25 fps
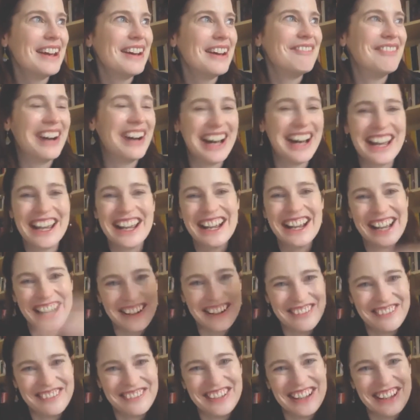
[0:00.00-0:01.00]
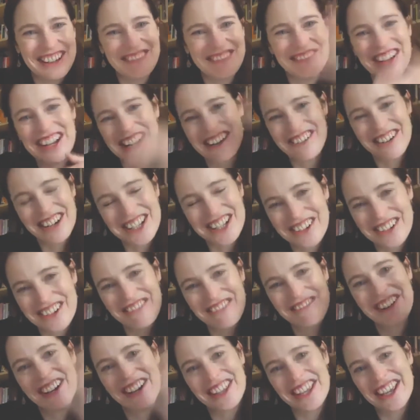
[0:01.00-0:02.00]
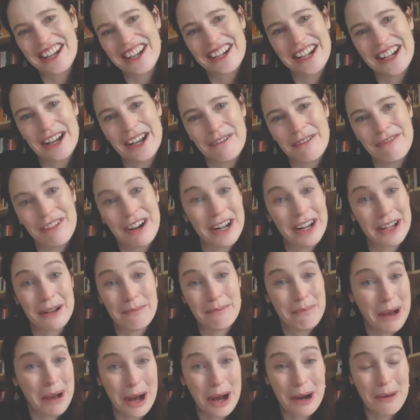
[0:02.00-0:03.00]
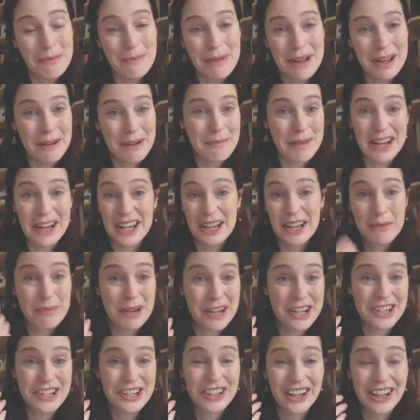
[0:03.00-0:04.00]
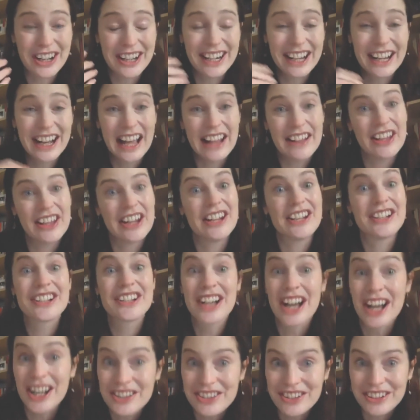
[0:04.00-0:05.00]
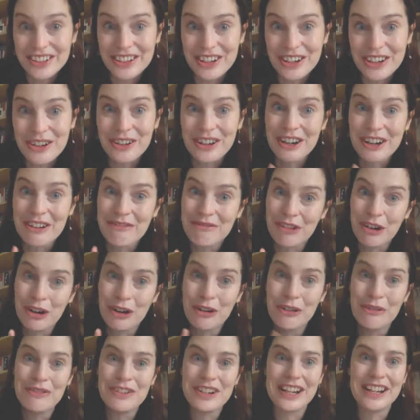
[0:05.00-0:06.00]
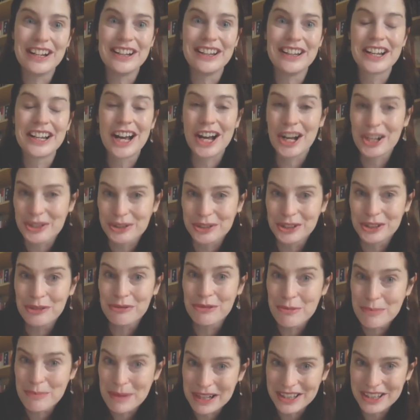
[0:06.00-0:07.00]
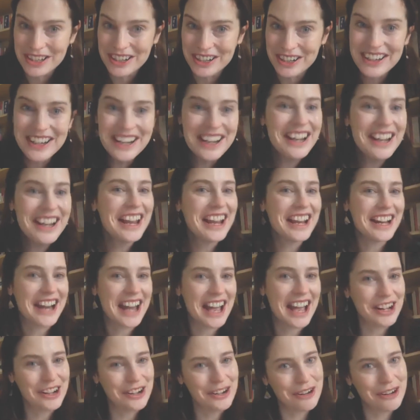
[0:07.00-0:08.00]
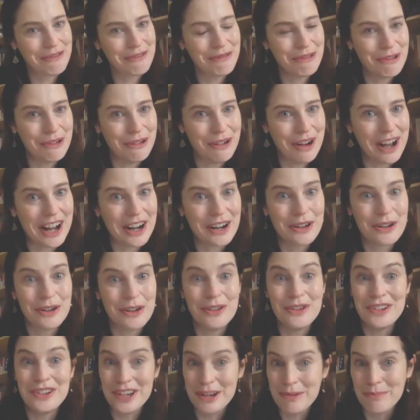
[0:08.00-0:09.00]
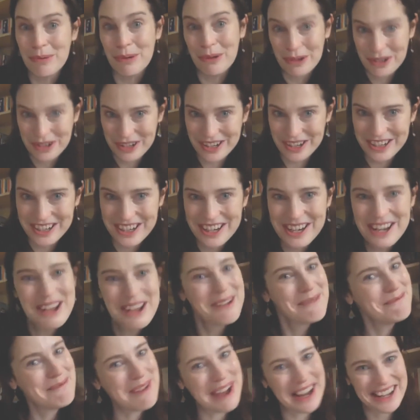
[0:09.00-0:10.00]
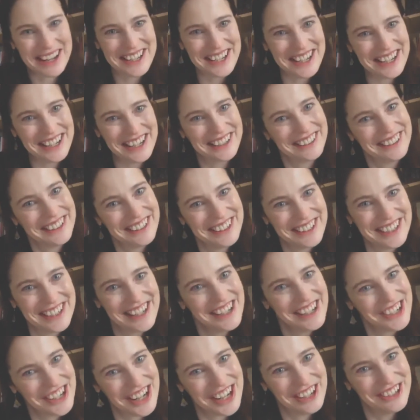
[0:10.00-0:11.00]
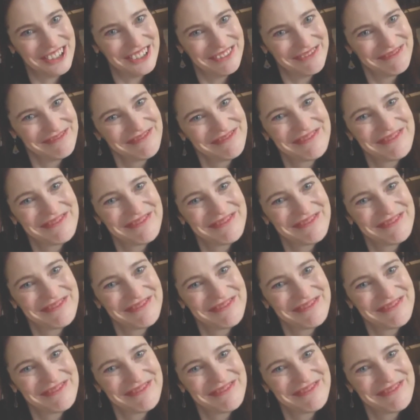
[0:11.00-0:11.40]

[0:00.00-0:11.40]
my many greats grandfather ended up running a pub and making peach cider. And then his cousin got involved in the Castle Hill Rebellion in 1804 and got deported back to England and jail.